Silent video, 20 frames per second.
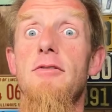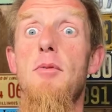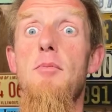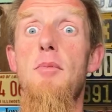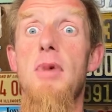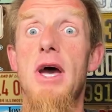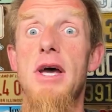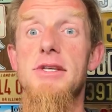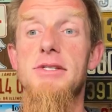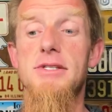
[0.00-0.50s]
a
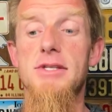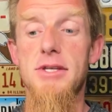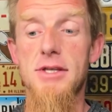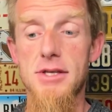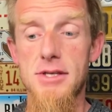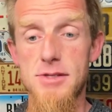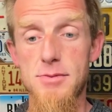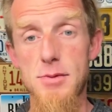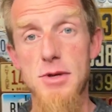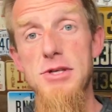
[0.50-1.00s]
mess to
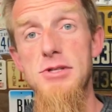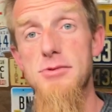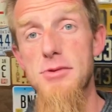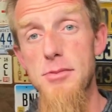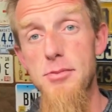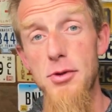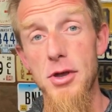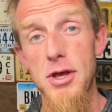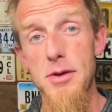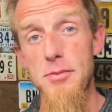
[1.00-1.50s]
this mystery
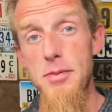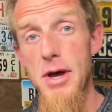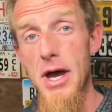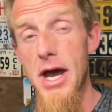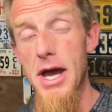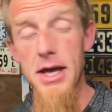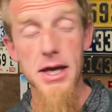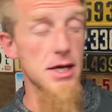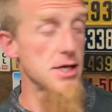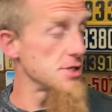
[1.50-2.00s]
plate
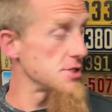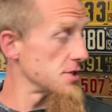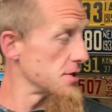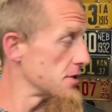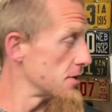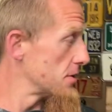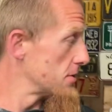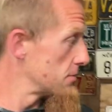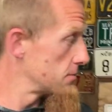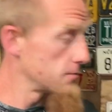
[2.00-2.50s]
package, you
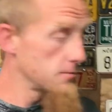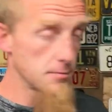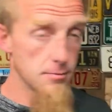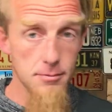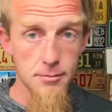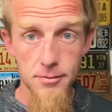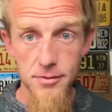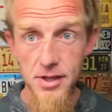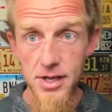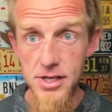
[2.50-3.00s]
know
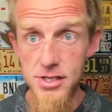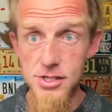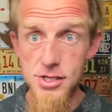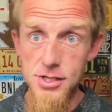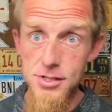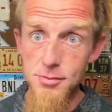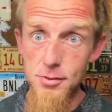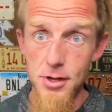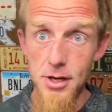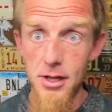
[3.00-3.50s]
things
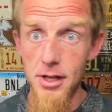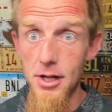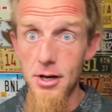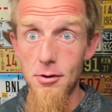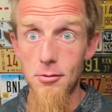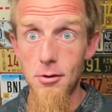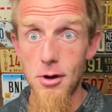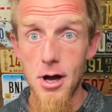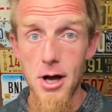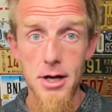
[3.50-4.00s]
just went a
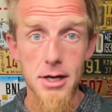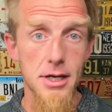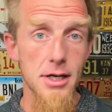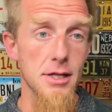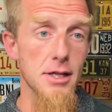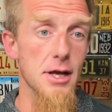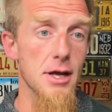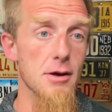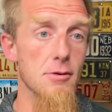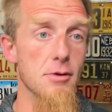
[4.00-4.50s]
little wonky
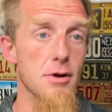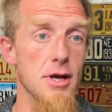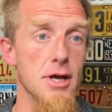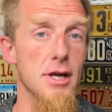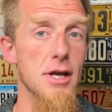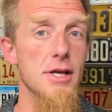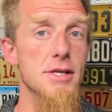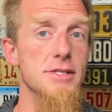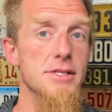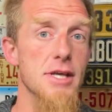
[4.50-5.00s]
there. What
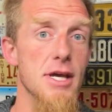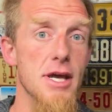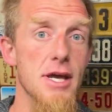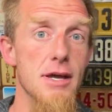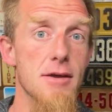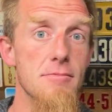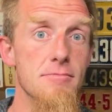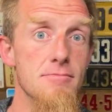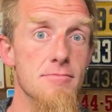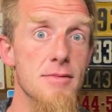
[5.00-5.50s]
can I
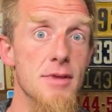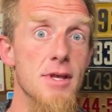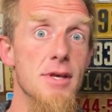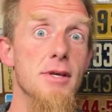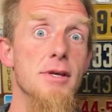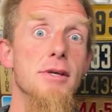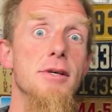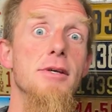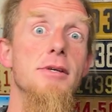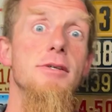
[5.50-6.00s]
say?
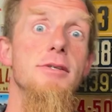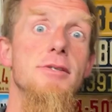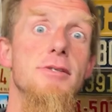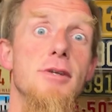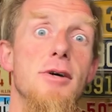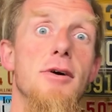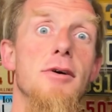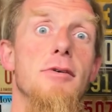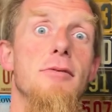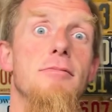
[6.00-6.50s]

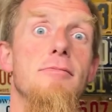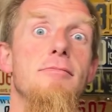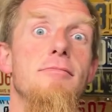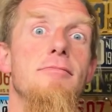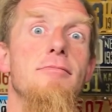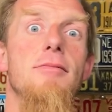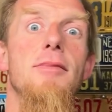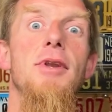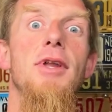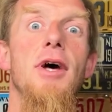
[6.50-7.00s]
So,
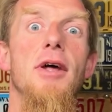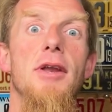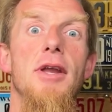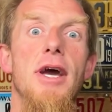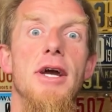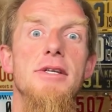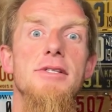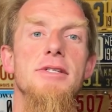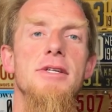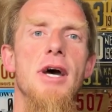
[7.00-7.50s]
till
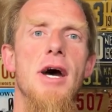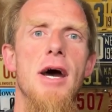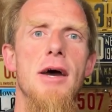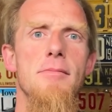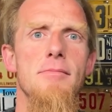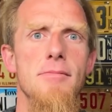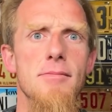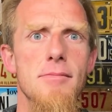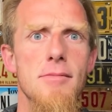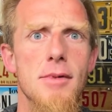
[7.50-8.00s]
next
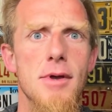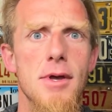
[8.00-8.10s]
time,